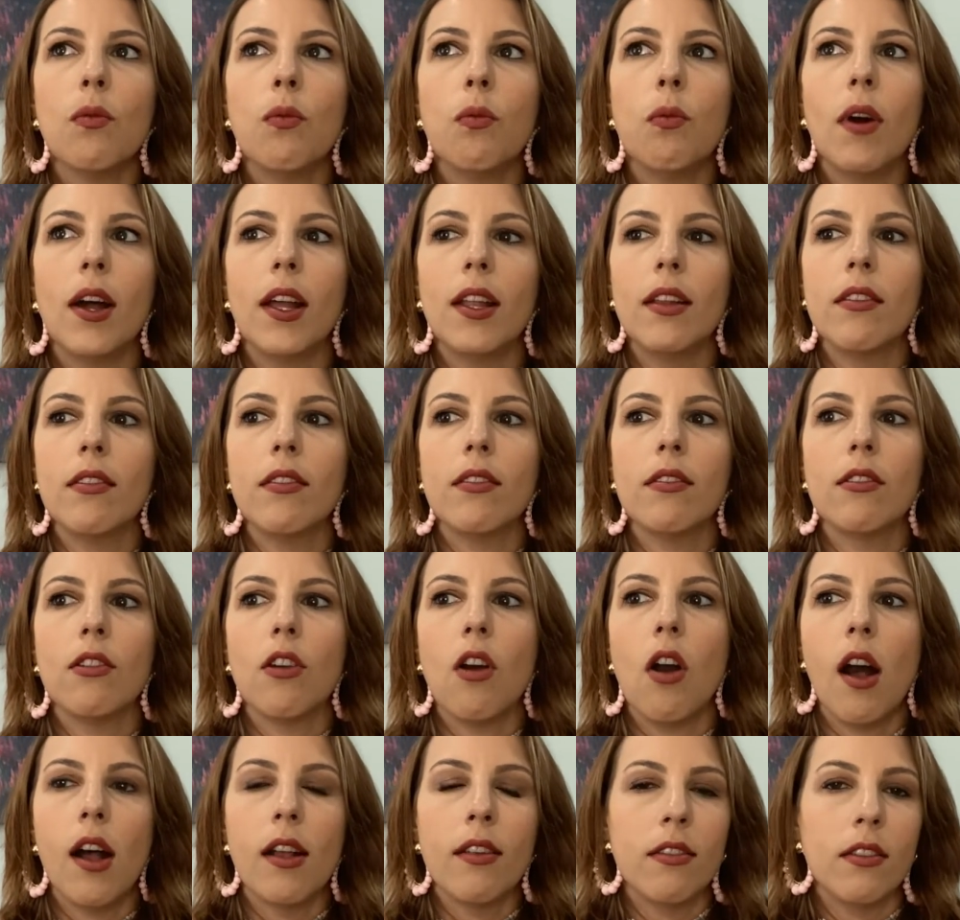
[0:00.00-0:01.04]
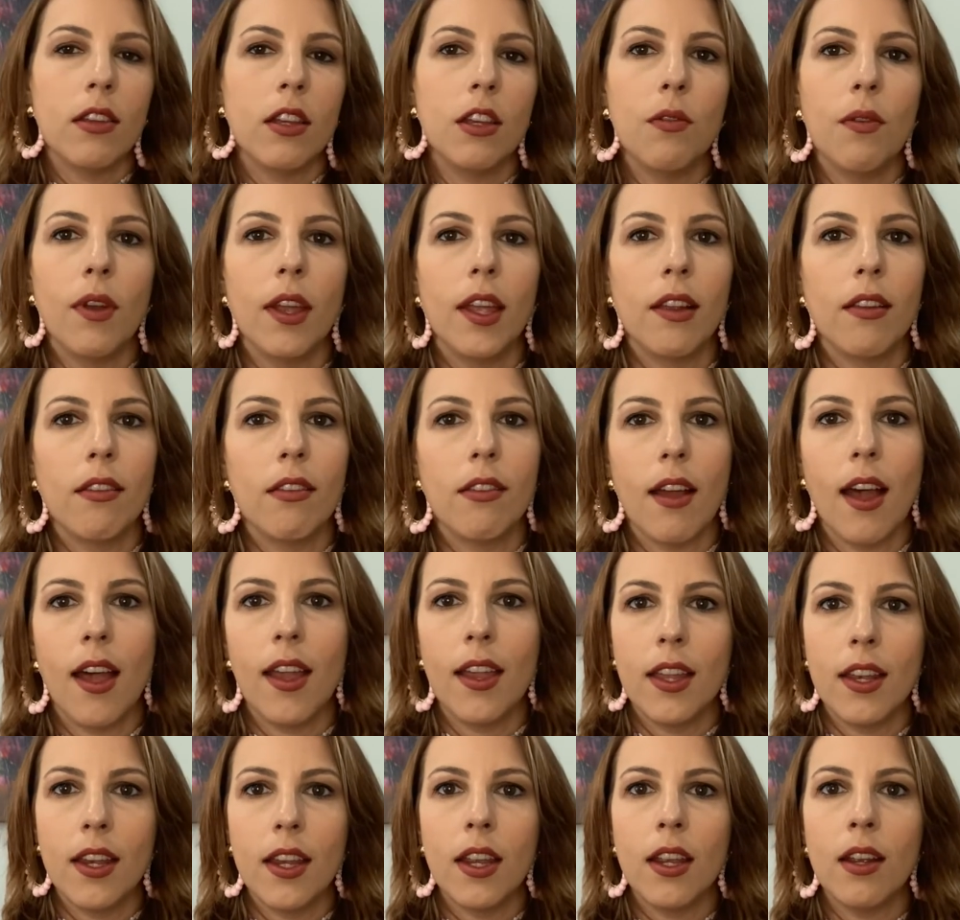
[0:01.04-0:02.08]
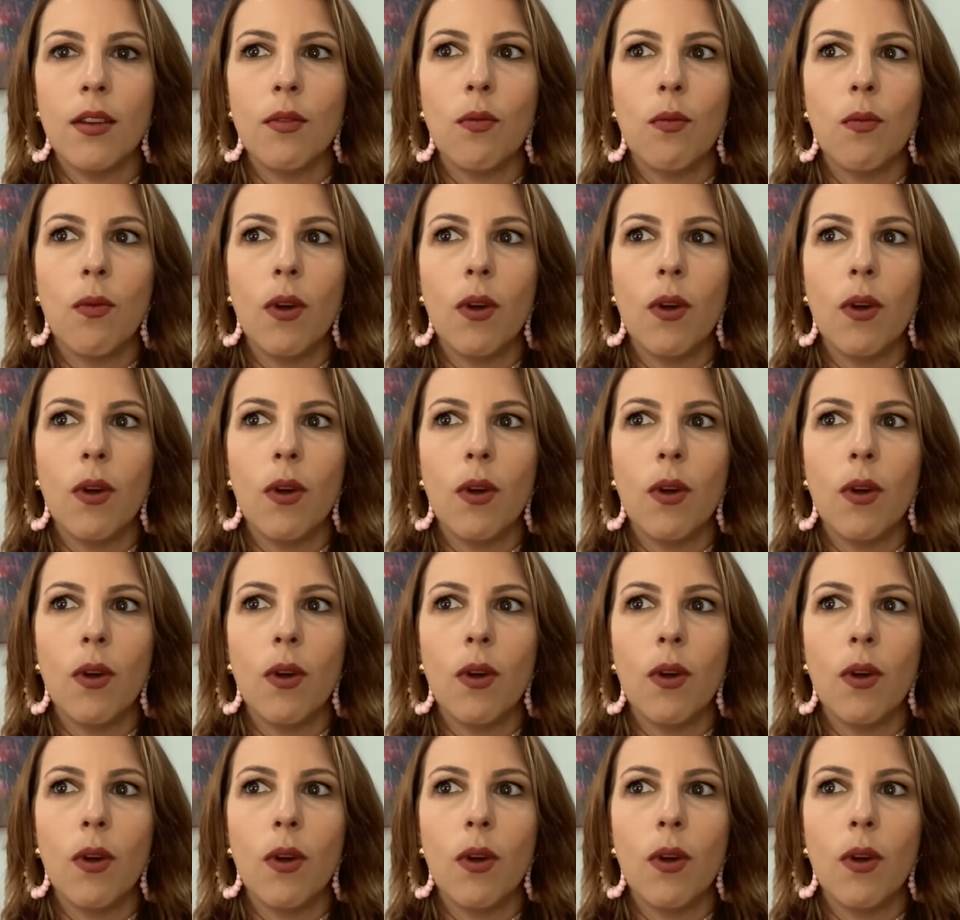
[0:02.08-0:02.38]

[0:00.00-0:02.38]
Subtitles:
What's causing you anxiety?